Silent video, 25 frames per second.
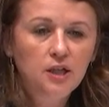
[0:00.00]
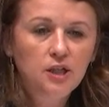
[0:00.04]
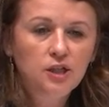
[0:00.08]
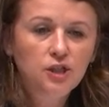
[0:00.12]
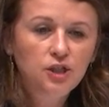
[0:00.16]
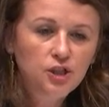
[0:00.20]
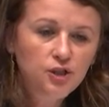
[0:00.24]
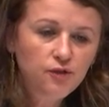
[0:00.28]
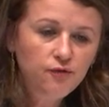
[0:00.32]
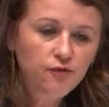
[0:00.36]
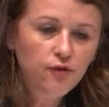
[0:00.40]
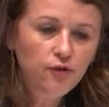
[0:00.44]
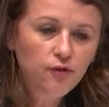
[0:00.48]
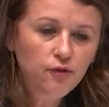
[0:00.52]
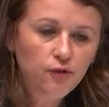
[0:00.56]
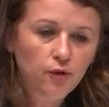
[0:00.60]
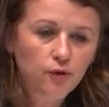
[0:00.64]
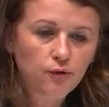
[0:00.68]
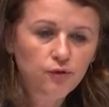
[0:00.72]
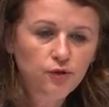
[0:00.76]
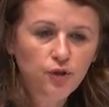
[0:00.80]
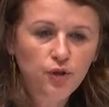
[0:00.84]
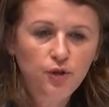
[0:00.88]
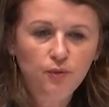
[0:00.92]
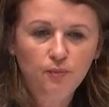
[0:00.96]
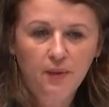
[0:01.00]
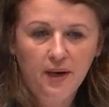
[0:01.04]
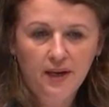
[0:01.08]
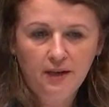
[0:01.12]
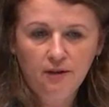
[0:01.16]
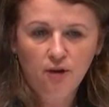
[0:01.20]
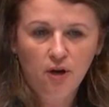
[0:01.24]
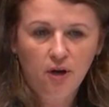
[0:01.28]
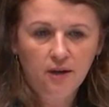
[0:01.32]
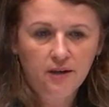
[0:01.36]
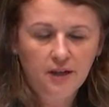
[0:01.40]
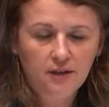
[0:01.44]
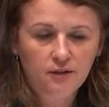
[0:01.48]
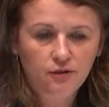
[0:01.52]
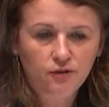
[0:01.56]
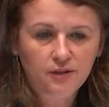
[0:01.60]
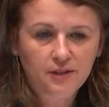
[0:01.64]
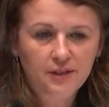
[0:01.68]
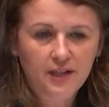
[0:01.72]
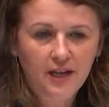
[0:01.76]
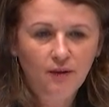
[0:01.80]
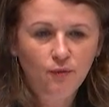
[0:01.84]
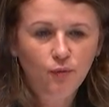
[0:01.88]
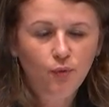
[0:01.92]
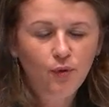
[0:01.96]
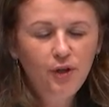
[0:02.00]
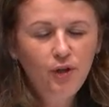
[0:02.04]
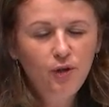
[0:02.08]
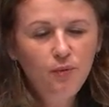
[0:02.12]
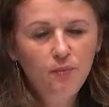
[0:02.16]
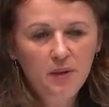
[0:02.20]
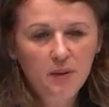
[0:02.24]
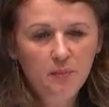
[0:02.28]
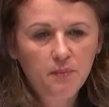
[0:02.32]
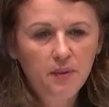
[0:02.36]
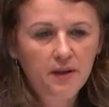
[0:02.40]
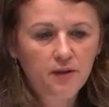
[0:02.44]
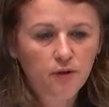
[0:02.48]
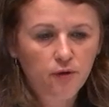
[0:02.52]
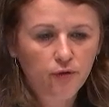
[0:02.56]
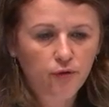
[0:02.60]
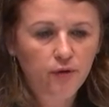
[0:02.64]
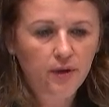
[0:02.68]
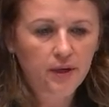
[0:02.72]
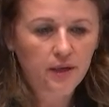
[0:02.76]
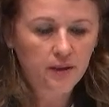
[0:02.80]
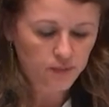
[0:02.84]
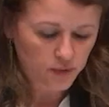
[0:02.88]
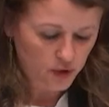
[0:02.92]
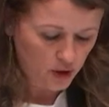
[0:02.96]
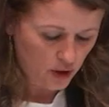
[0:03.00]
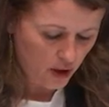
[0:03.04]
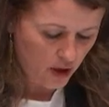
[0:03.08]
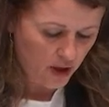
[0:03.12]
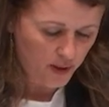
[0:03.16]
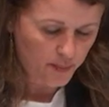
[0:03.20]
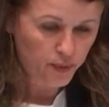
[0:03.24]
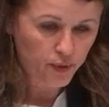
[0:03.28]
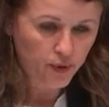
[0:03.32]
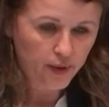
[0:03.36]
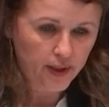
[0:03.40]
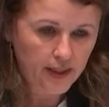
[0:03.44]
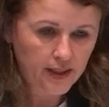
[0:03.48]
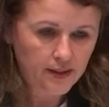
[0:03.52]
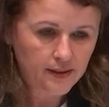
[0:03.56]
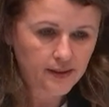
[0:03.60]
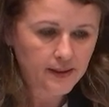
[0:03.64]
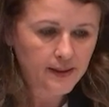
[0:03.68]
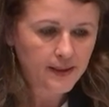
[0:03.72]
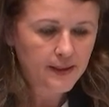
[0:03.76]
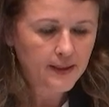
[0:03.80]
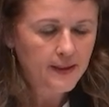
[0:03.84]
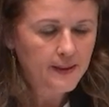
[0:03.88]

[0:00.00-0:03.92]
Just for those who might not understand, what do you mean by the freedom to operate?